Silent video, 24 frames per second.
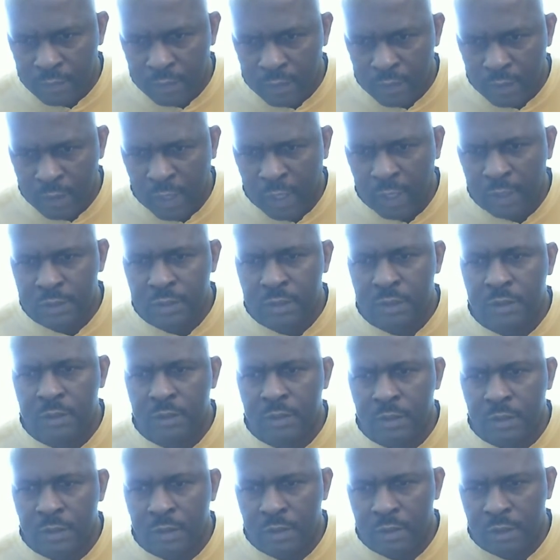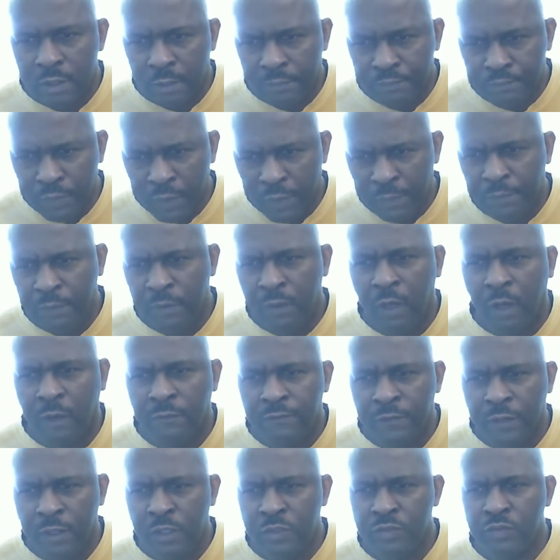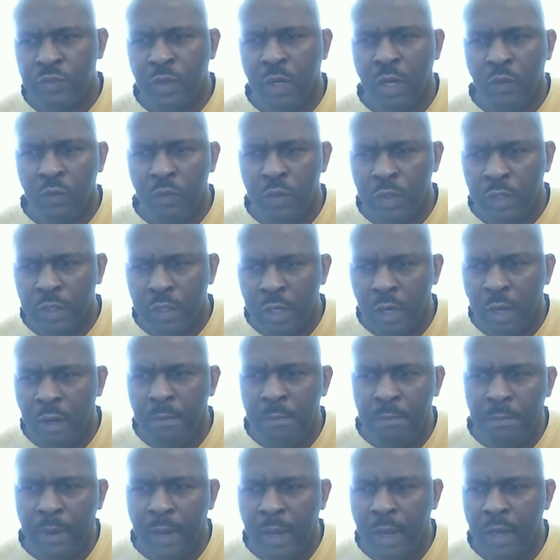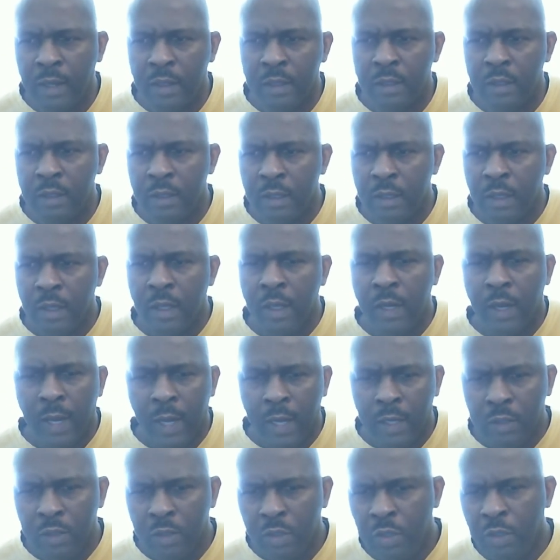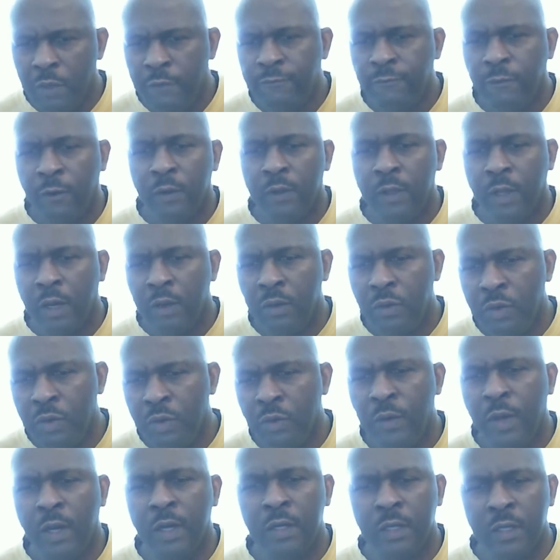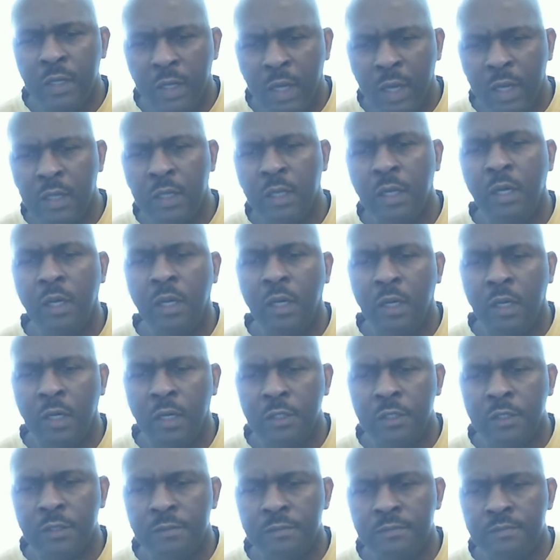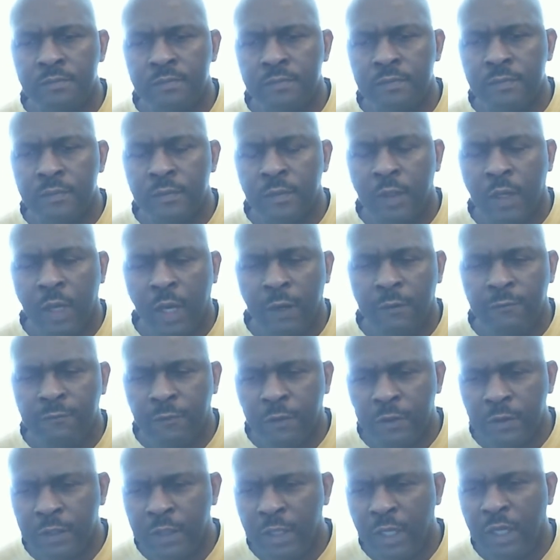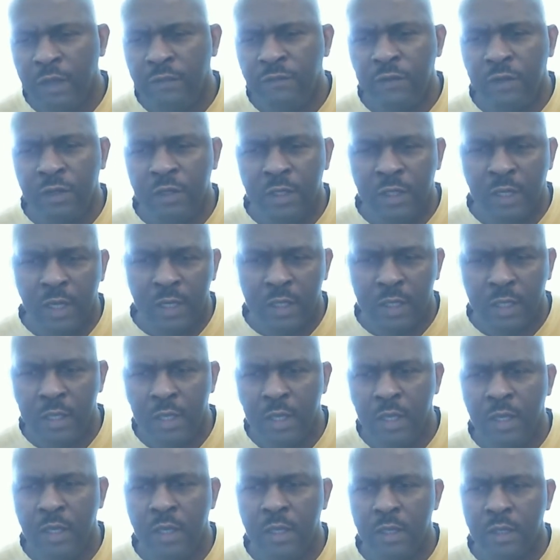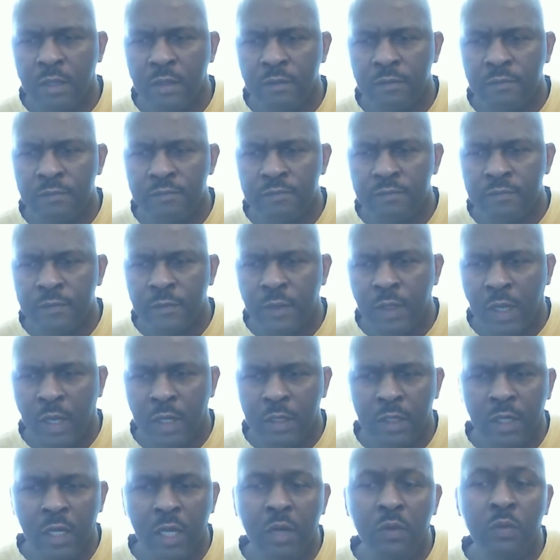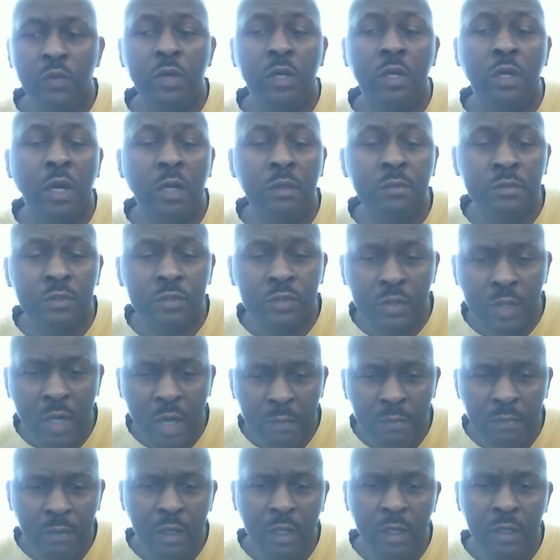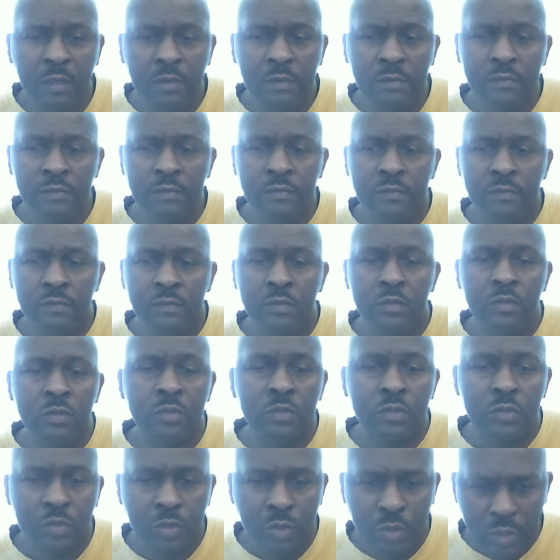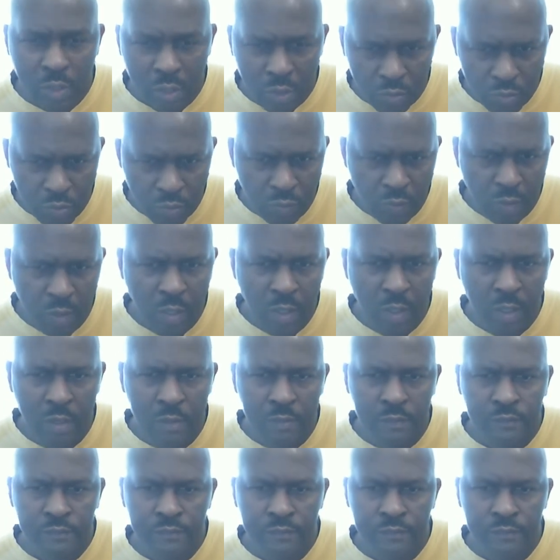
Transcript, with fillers: that the people of Israel will come back and look for Yahuwah their God and for David their king and they will come trembling to Yahweh